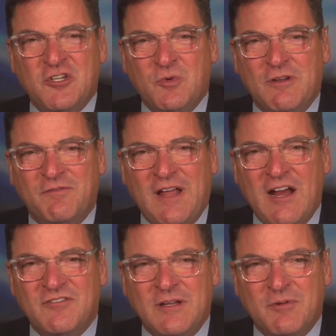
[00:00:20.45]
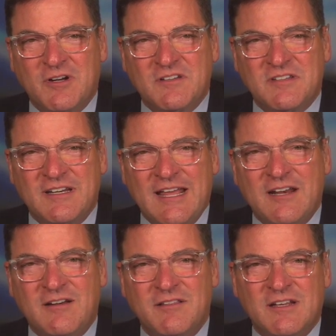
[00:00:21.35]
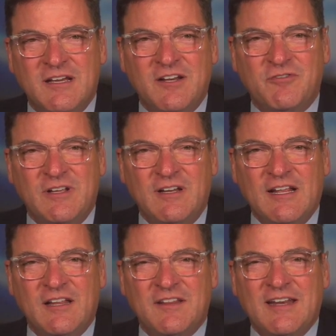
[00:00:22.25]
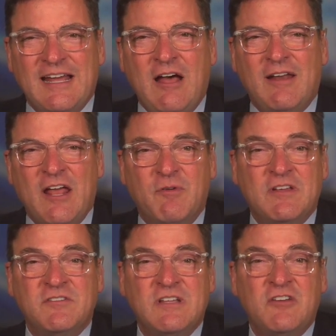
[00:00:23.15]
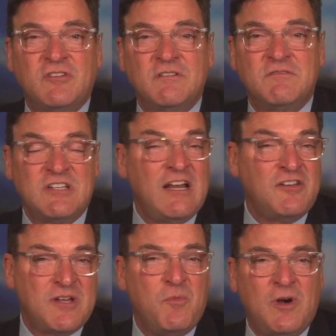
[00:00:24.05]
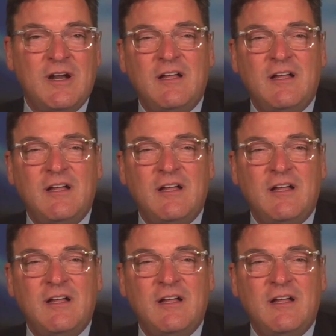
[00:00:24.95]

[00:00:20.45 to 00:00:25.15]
issuing flyers to immigrants that enter the country illegally that outline reasons they should settle somewhere